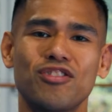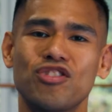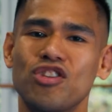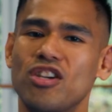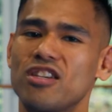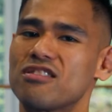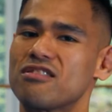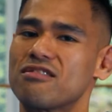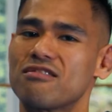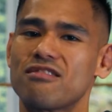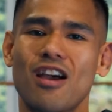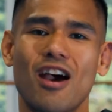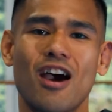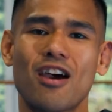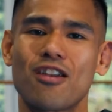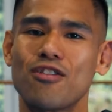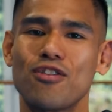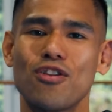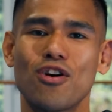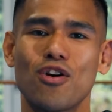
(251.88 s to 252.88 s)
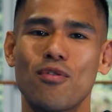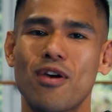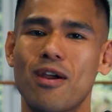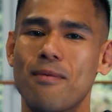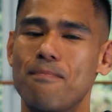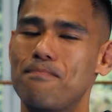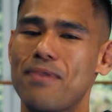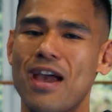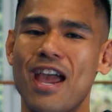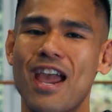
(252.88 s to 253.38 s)
Just out of nowhere,
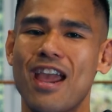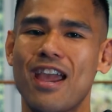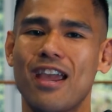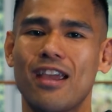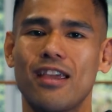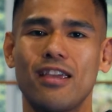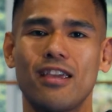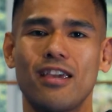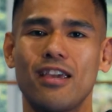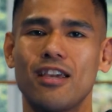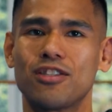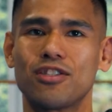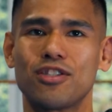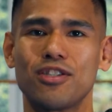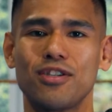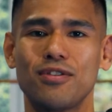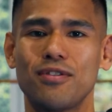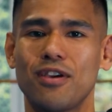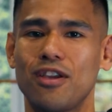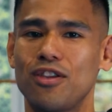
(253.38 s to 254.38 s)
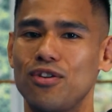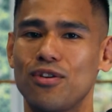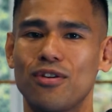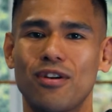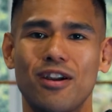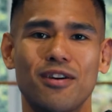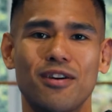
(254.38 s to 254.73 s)
bang, he hits you and you're